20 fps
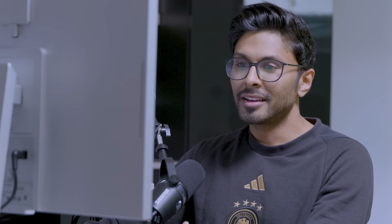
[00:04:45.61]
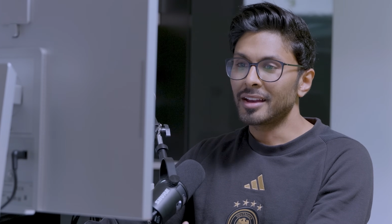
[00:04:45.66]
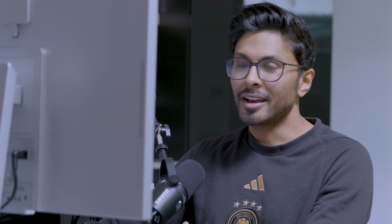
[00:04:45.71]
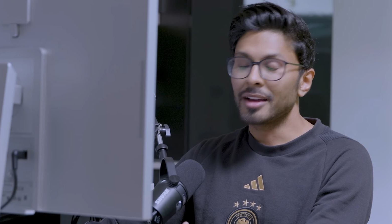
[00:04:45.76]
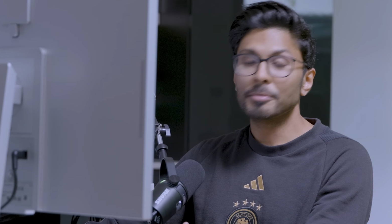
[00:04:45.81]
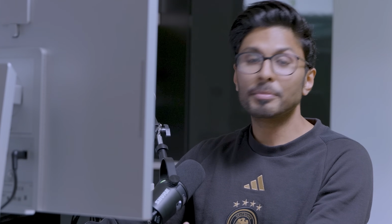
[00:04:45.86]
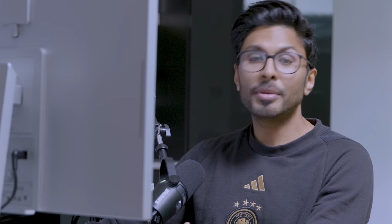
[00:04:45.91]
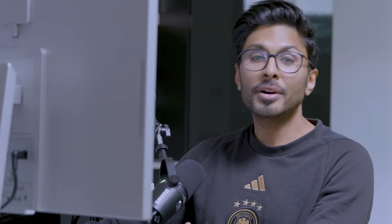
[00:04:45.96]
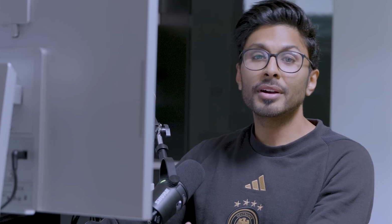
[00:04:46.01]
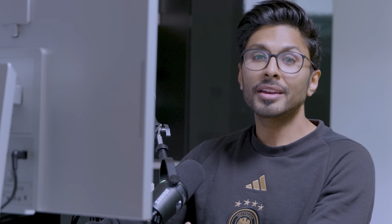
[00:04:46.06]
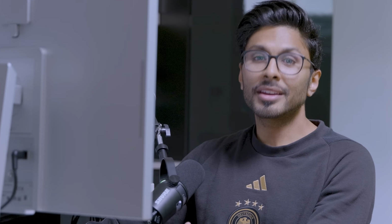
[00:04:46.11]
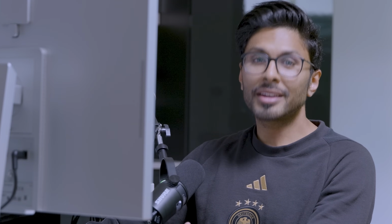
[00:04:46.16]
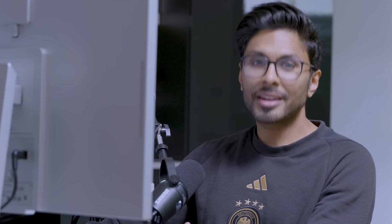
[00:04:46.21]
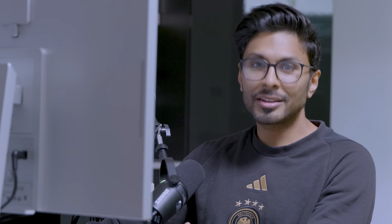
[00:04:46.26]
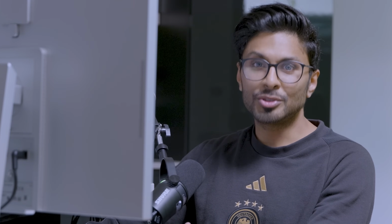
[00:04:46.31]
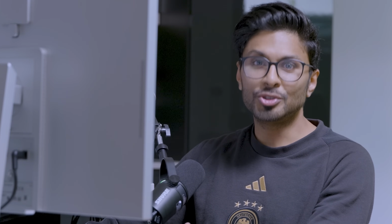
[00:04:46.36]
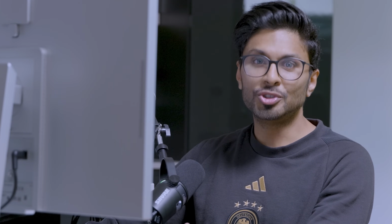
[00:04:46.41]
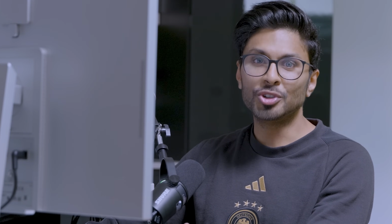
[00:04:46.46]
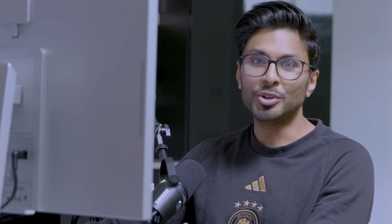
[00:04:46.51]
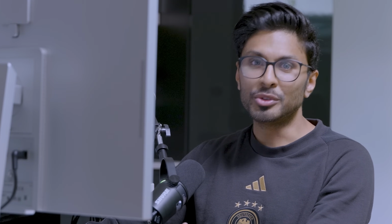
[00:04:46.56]
And but it
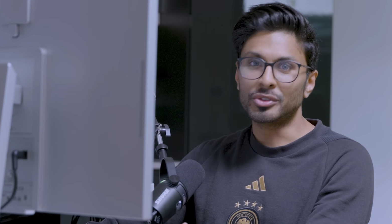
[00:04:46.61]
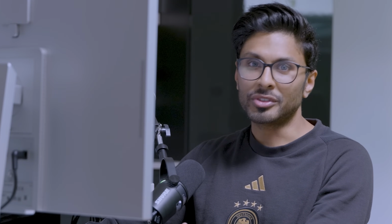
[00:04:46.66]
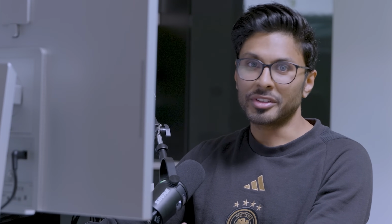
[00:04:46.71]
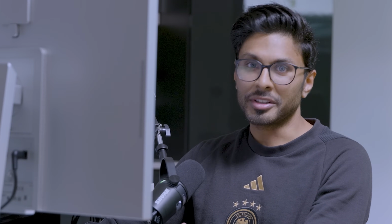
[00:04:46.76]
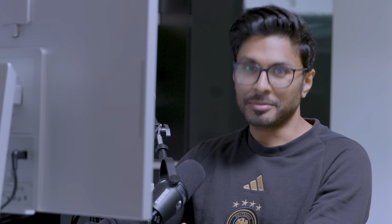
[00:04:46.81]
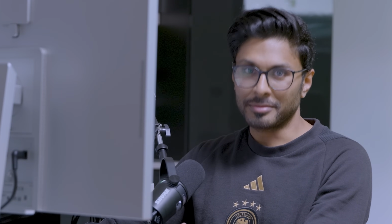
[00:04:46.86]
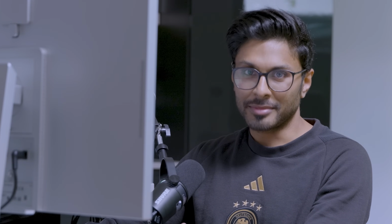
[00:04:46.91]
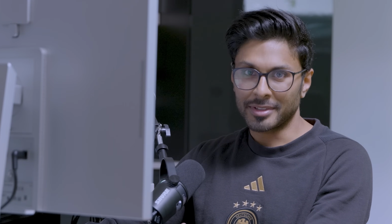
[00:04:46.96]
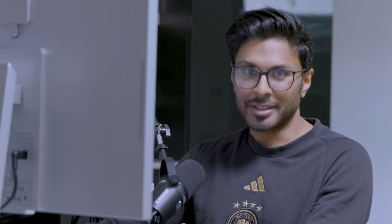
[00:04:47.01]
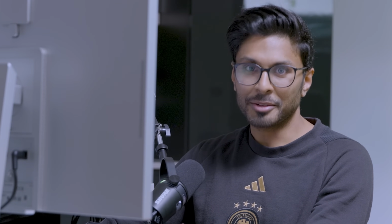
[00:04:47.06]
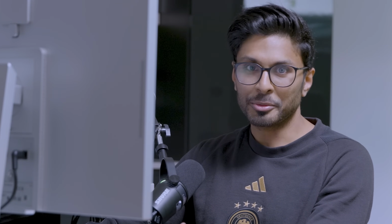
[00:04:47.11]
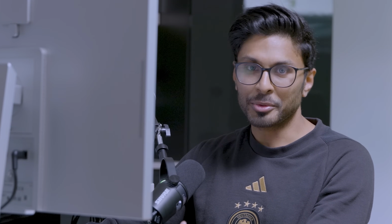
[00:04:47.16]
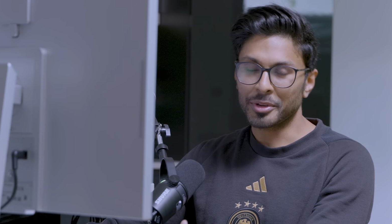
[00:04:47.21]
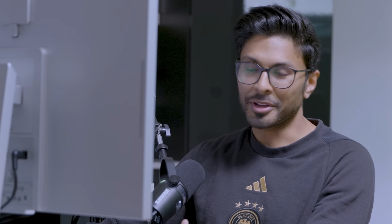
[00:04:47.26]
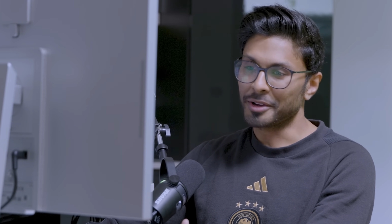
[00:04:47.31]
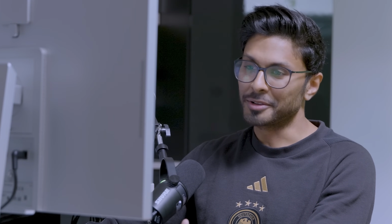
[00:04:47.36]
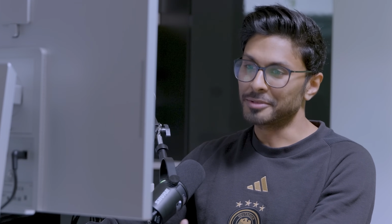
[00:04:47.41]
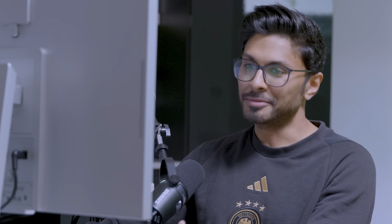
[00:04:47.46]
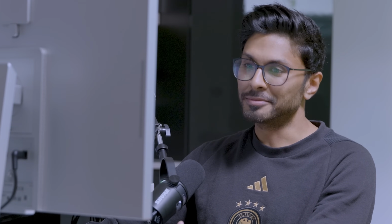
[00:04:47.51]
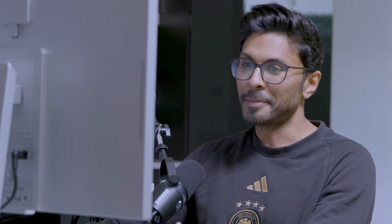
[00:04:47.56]
gets juicy. Here we
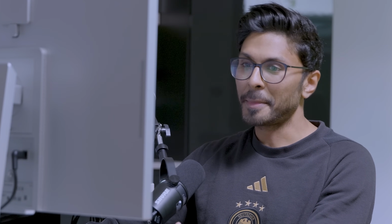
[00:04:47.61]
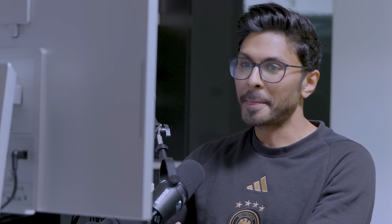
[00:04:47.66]
go.